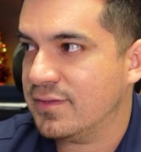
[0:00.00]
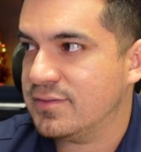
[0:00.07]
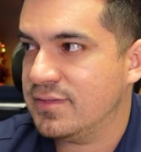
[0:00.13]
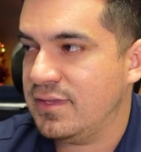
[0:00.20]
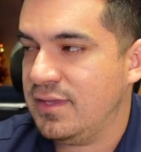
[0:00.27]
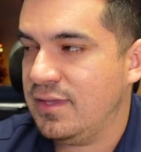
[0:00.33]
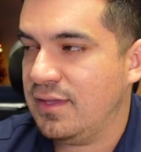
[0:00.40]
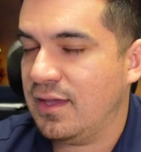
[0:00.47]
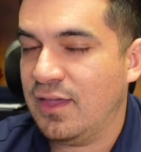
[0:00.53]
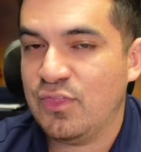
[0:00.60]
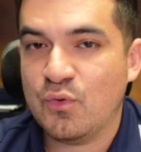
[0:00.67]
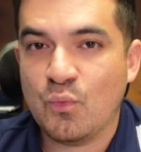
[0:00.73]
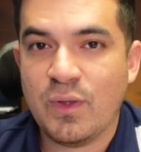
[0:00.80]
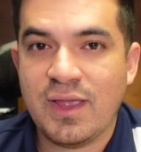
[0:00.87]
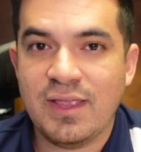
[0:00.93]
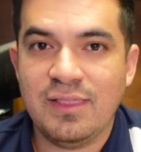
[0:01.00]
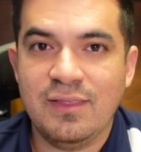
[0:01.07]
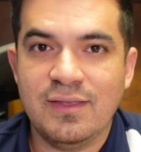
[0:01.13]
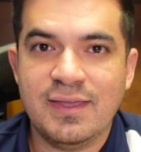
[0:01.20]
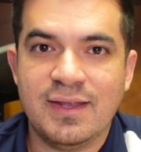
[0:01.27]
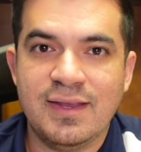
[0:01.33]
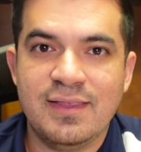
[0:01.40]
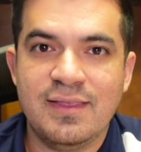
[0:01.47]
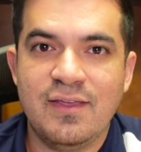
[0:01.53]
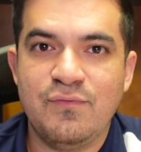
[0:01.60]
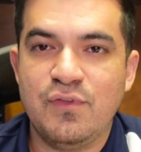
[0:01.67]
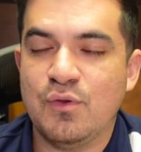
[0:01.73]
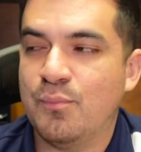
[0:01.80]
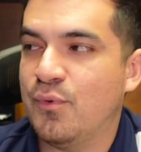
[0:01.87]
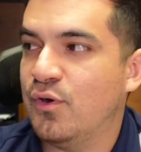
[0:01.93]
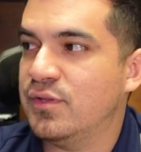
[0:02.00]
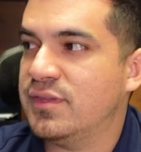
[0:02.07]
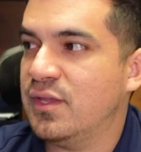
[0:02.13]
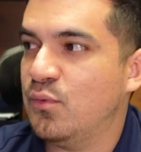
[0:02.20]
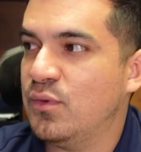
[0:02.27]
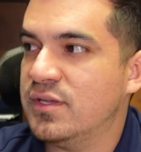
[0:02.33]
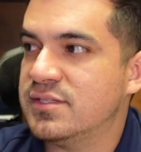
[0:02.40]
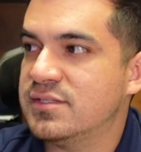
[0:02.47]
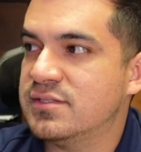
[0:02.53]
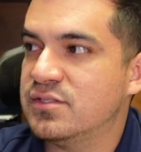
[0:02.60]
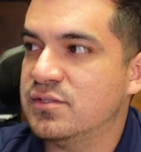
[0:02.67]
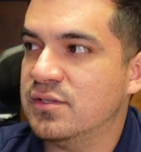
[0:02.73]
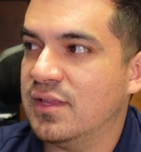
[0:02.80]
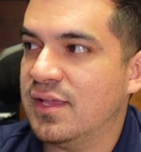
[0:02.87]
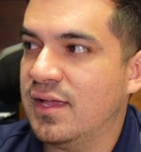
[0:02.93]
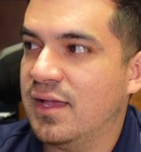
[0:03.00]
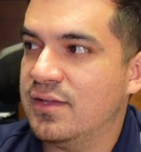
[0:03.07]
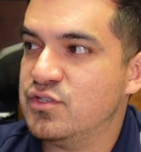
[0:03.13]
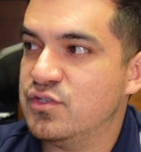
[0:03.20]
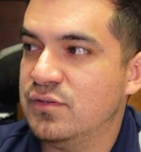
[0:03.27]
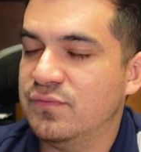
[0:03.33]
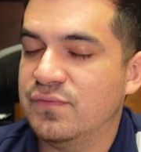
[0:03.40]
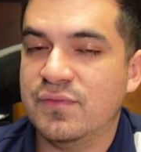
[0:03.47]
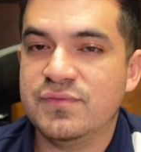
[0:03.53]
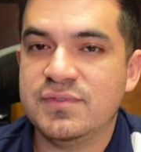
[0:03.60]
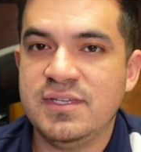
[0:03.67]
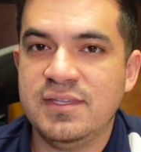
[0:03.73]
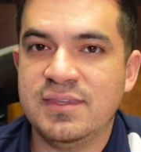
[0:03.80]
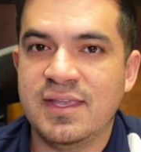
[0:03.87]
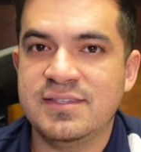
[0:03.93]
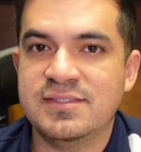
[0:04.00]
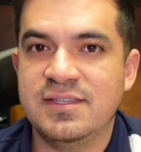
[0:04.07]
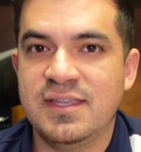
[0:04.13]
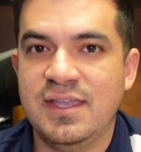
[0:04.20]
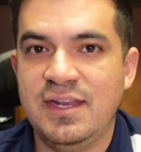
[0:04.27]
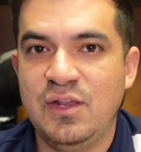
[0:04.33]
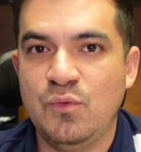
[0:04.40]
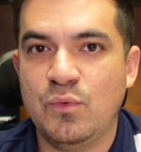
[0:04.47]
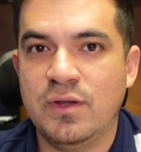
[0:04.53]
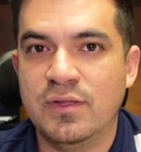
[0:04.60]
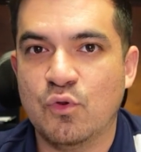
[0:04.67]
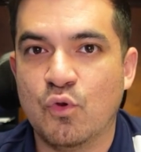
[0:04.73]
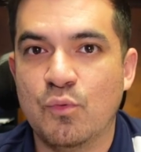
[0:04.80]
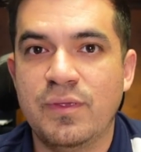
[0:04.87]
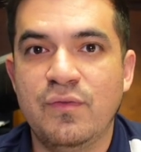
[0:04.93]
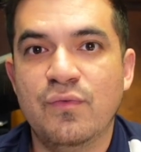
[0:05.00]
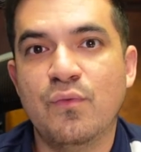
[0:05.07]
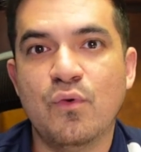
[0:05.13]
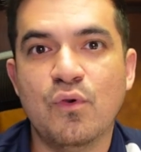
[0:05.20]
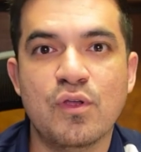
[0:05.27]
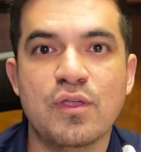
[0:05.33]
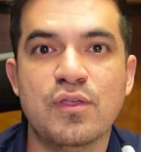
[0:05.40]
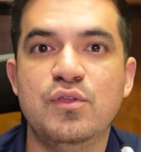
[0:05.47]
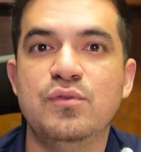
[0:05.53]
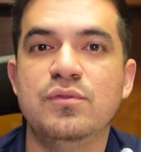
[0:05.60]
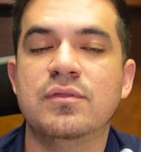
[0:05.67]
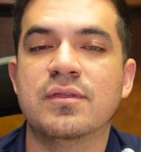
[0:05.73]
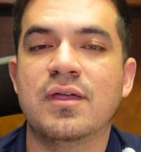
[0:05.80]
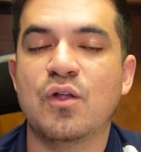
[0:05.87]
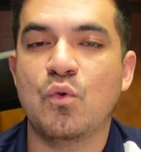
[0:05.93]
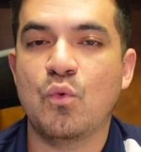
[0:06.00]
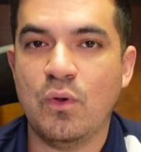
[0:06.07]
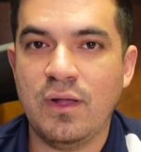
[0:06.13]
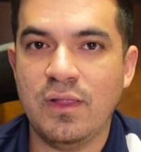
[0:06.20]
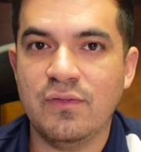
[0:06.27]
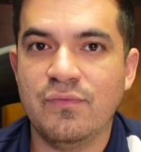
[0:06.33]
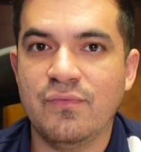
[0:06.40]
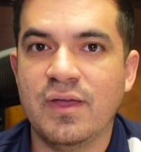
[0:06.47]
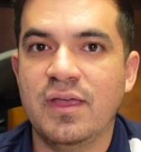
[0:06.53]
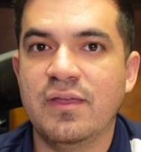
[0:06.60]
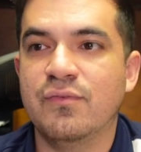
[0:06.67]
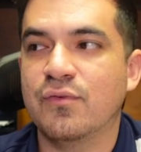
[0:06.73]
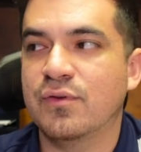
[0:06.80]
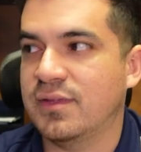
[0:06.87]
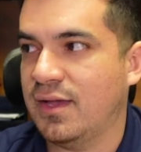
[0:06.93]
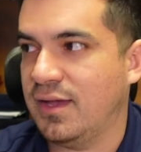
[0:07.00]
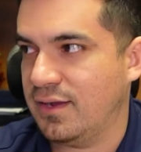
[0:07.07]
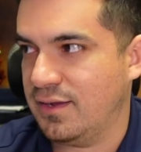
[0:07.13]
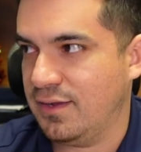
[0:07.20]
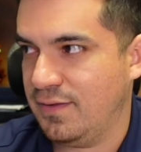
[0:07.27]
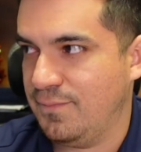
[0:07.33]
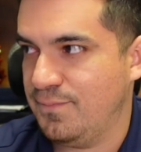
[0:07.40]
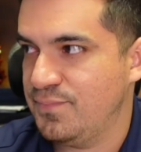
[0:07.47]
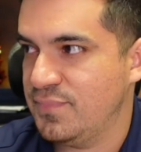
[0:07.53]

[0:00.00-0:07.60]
The other way I look at it, if your birthday was June 15, 1981 or before, you do not qualify for DACA.